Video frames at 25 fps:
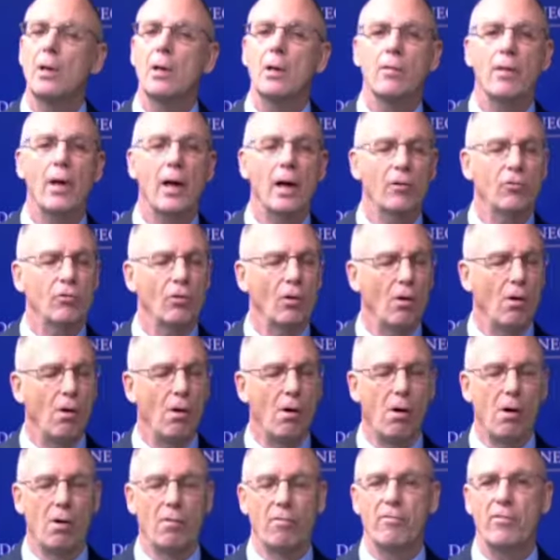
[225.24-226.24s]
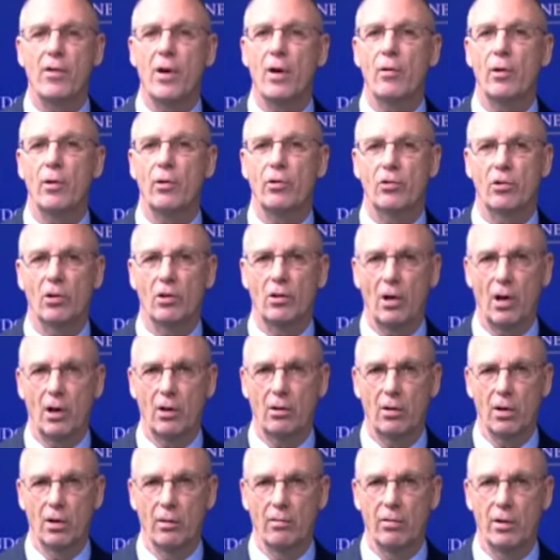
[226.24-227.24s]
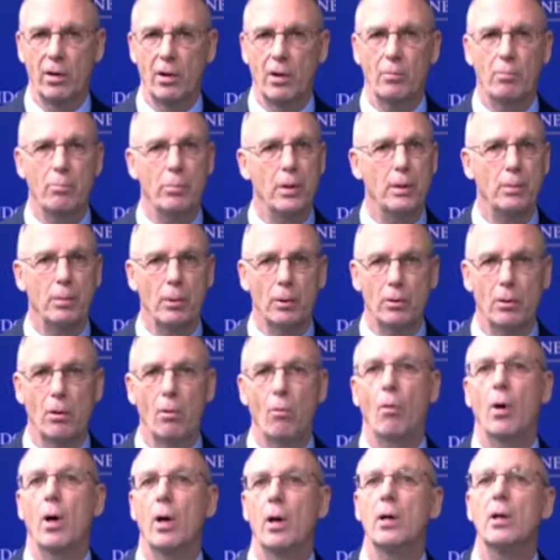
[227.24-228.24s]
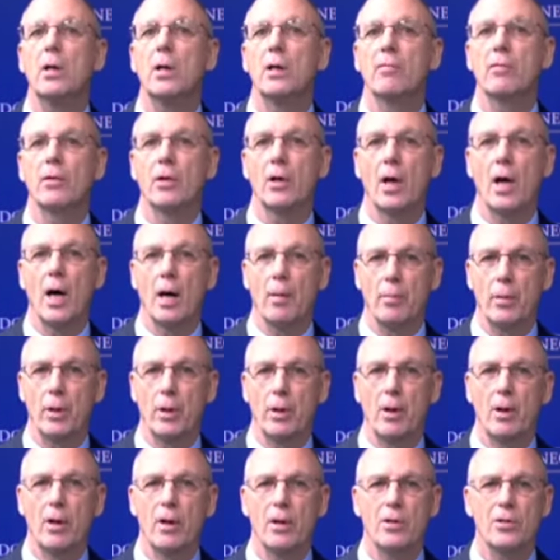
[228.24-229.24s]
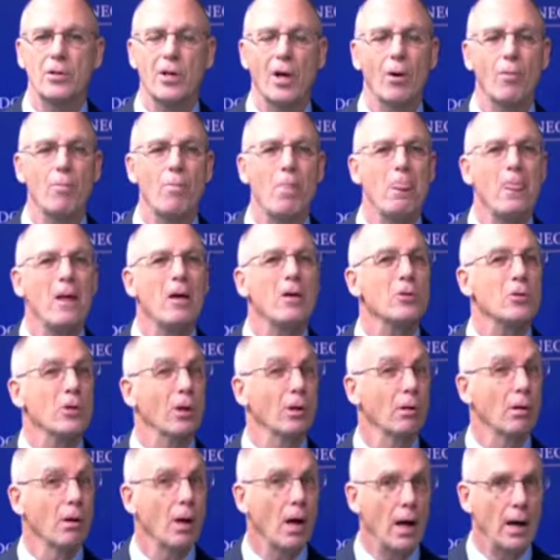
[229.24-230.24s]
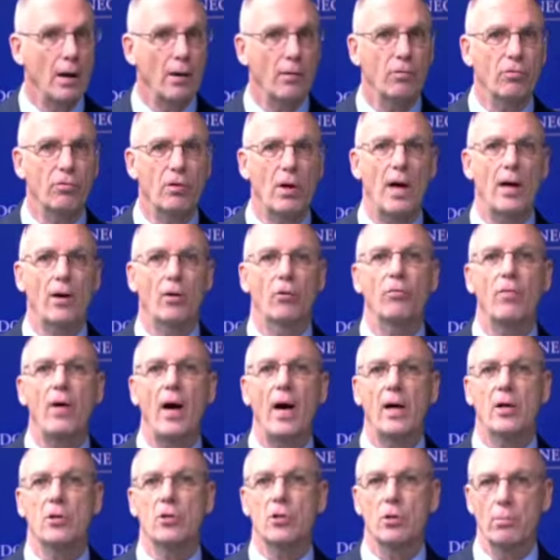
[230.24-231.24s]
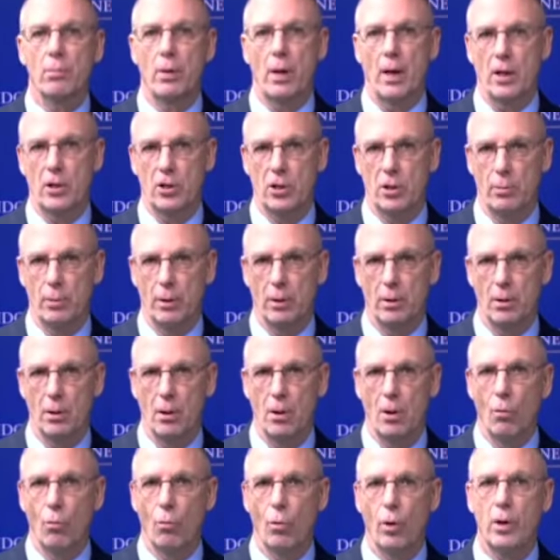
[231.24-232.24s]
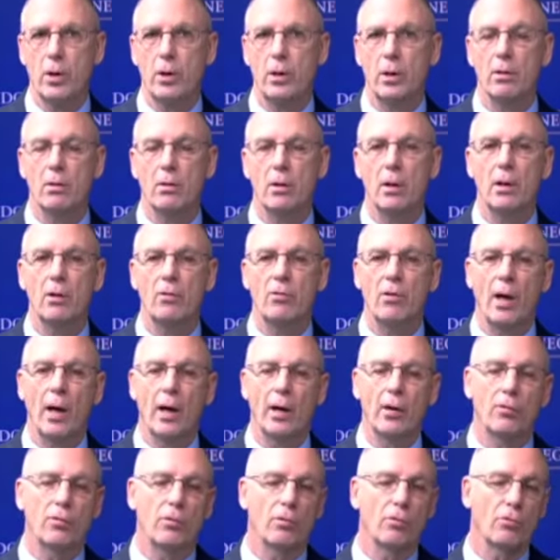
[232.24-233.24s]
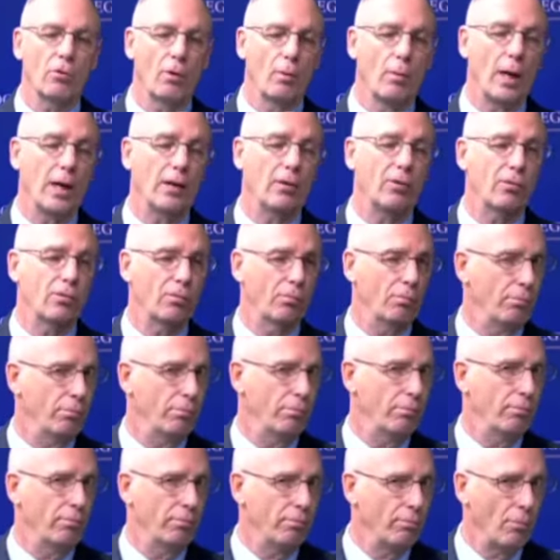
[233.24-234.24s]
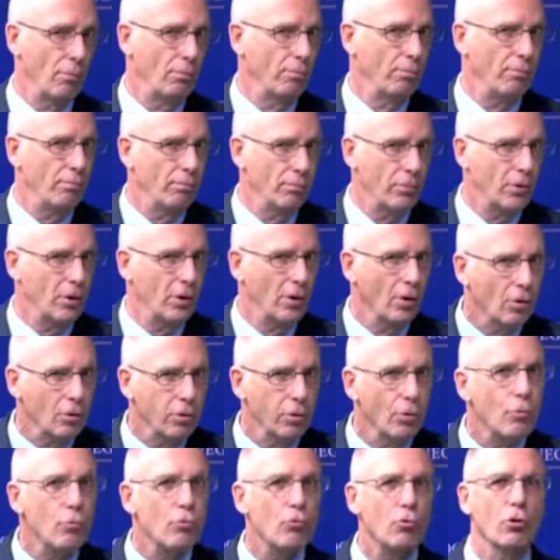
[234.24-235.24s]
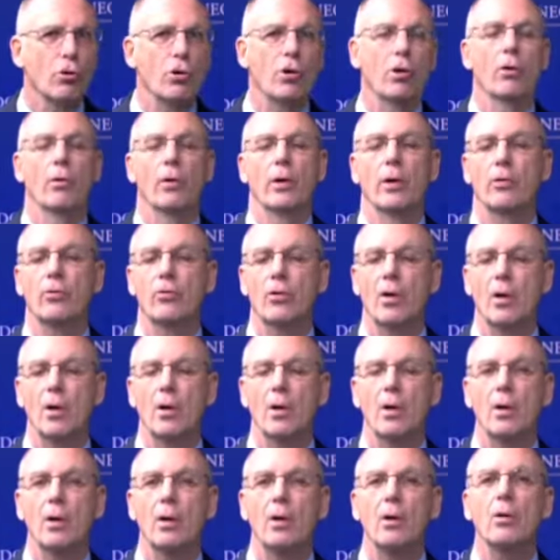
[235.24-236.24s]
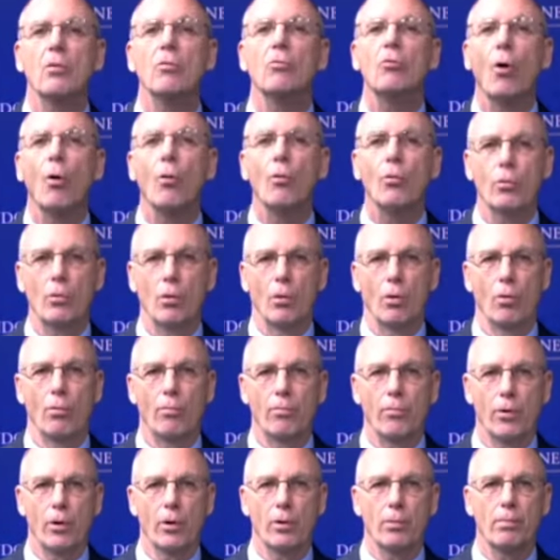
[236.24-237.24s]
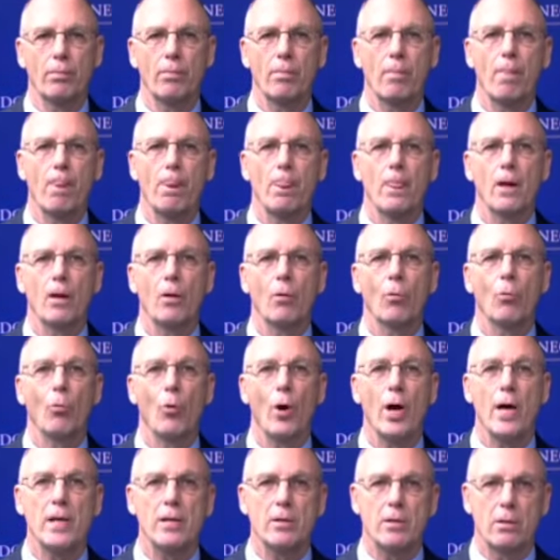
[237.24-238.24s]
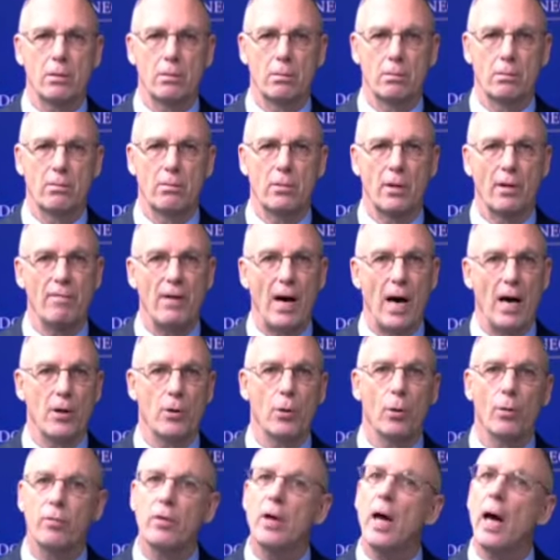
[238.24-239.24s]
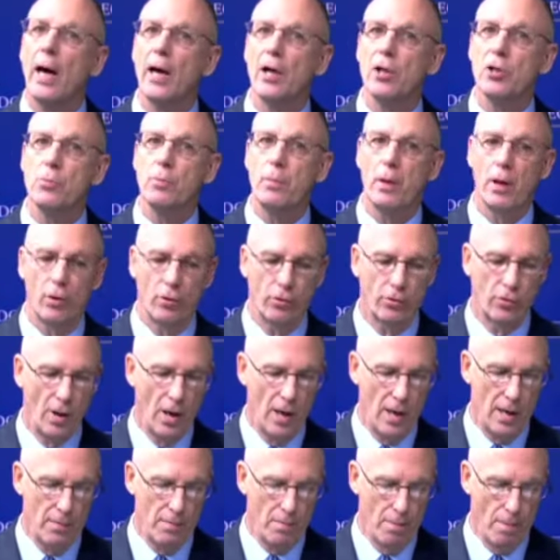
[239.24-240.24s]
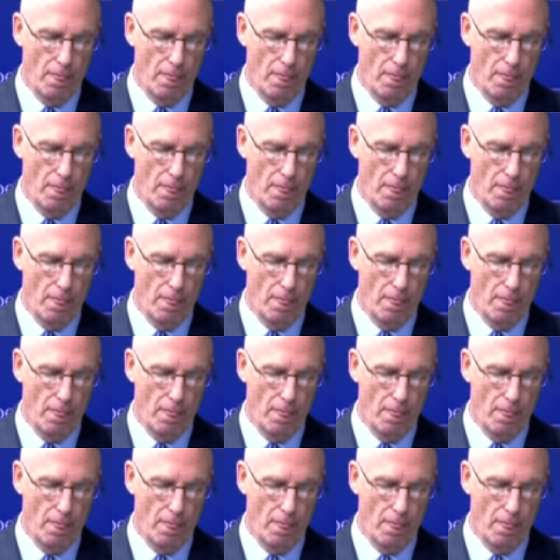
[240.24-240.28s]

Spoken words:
That's all very seductive. People don't want to give it up. So there's a lot of satisfaction possible working at think tanks, and so my conclusion here is don't overrate the value of cash per se.